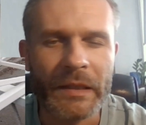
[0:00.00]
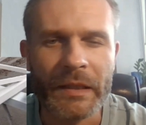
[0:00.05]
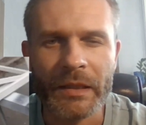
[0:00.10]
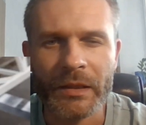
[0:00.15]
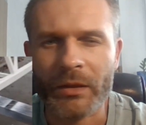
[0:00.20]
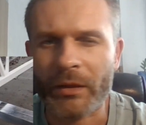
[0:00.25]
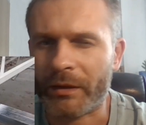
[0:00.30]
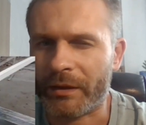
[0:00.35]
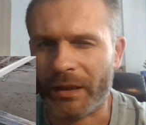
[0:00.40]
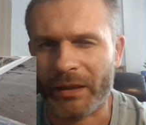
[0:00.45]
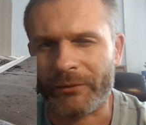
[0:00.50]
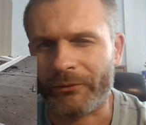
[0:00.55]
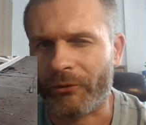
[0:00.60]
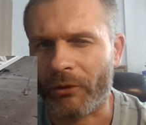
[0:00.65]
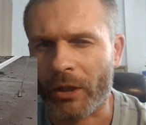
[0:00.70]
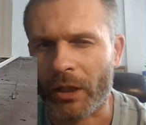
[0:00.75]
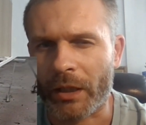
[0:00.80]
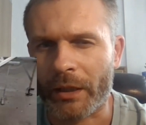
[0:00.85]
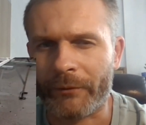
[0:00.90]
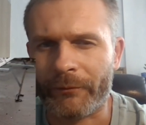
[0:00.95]
is not that
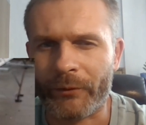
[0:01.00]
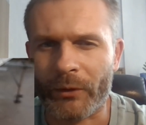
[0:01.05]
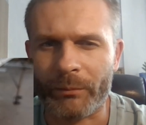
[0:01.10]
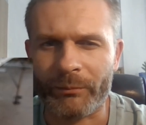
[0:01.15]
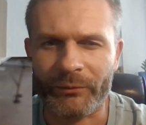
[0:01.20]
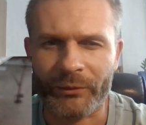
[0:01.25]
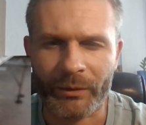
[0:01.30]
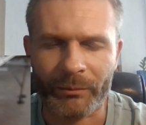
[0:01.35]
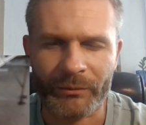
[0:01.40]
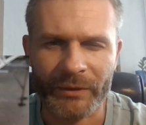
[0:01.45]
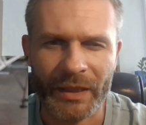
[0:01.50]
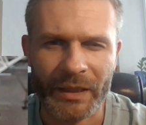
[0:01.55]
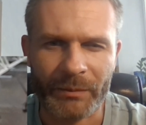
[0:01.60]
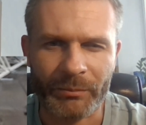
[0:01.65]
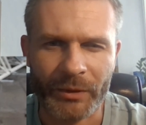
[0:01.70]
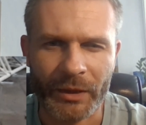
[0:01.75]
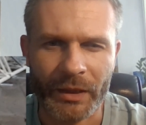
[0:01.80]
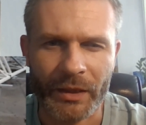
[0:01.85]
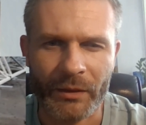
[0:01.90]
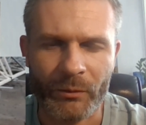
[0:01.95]
far from that
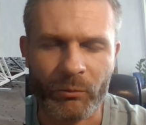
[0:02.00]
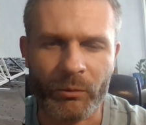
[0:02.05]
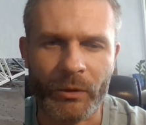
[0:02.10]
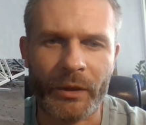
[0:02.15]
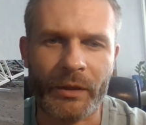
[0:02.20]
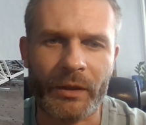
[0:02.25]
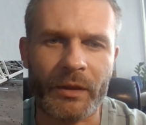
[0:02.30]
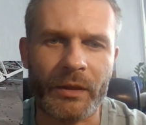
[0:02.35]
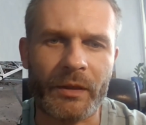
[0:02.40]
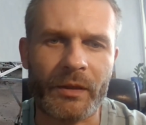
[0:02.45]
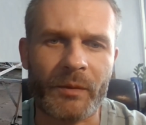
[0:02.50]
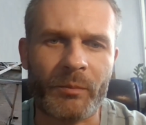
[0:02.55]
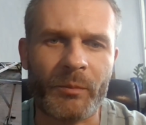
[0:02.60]
place where it's